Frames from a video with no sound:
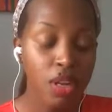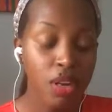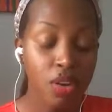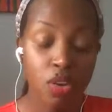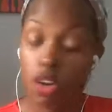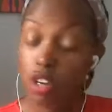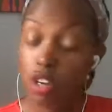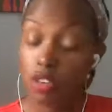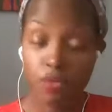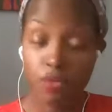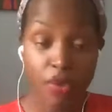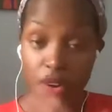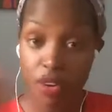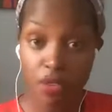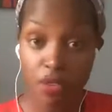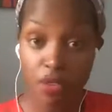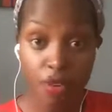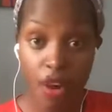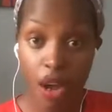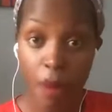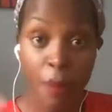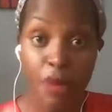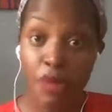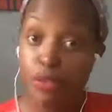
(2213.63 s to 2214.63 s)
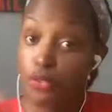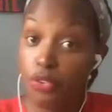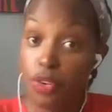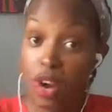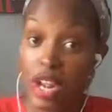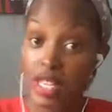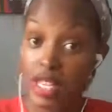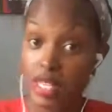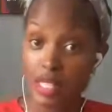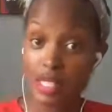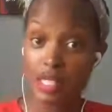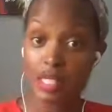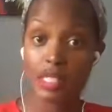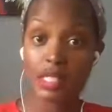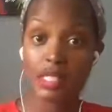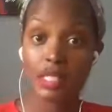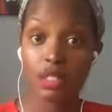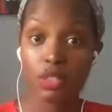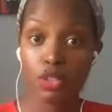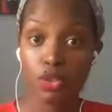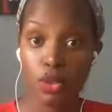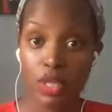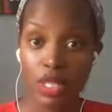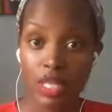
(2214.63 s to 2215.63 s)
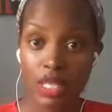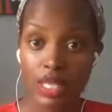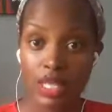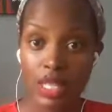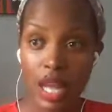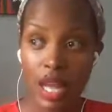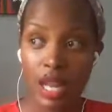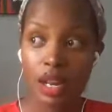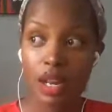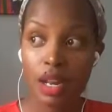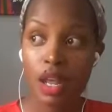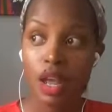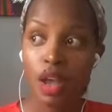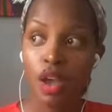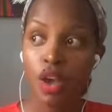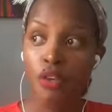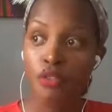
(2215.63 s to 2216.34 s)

not very far, but friends, you understand?